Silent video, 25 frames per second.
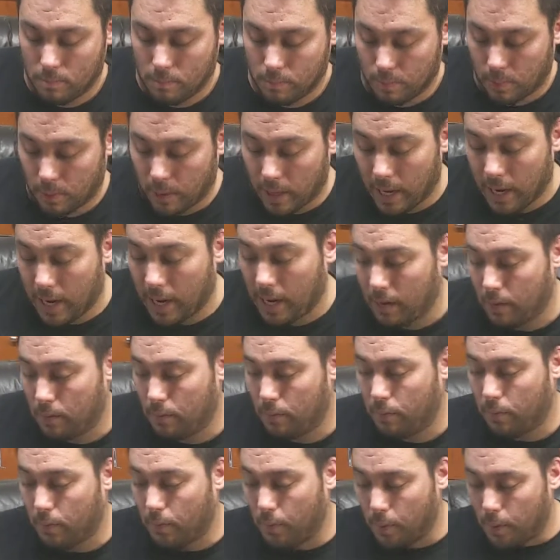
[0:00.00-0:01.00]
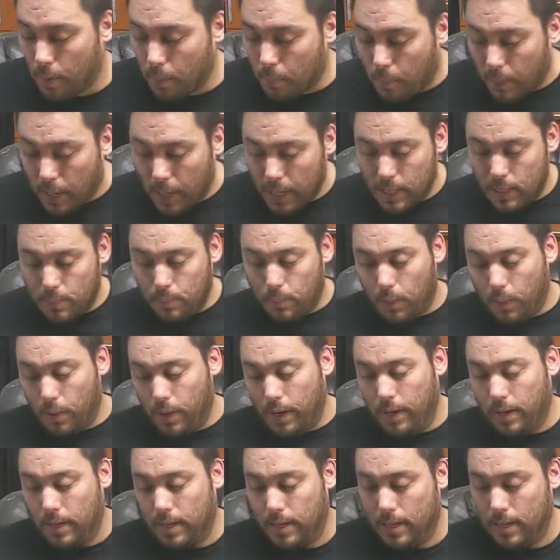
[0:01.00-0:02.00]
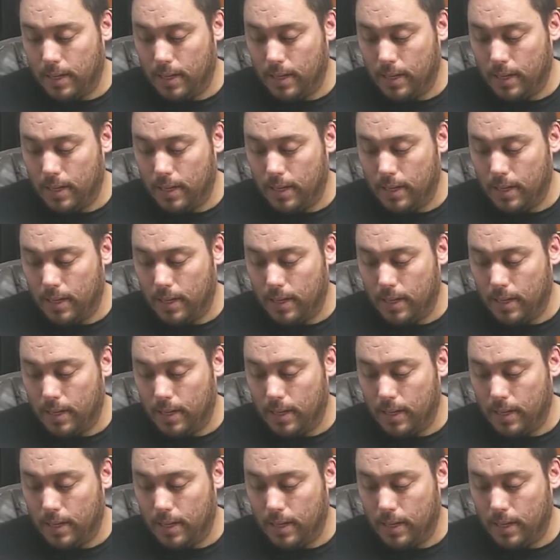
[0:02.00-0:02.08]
blade for the price point.